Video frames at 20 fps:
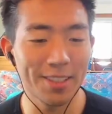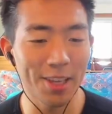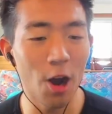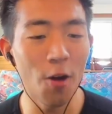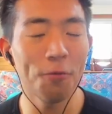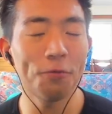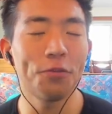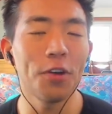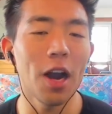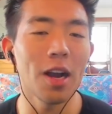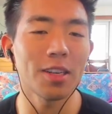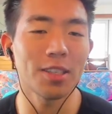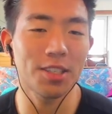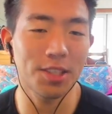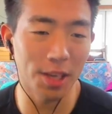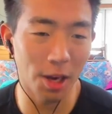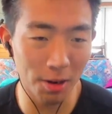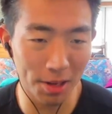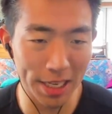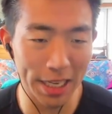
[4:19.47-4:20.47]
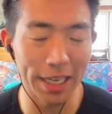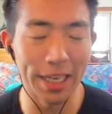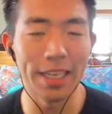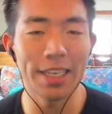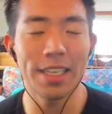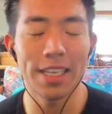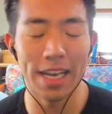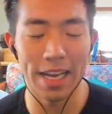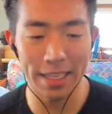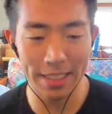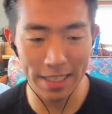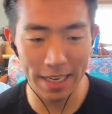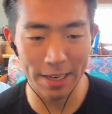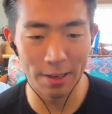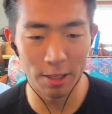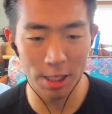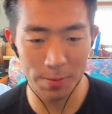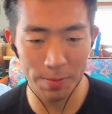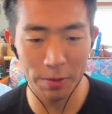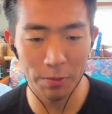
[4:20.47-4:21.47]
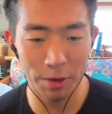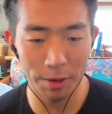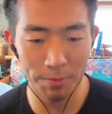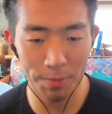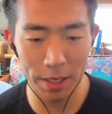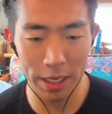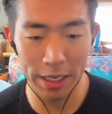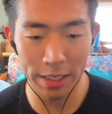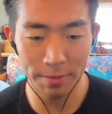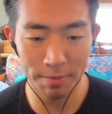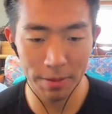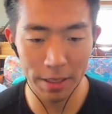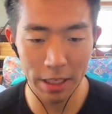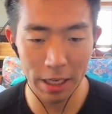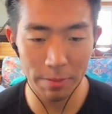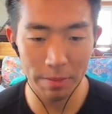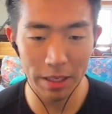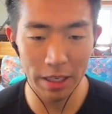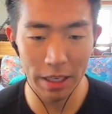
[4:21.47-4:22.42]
So far, so good. Yes, I know it's been one play, but let me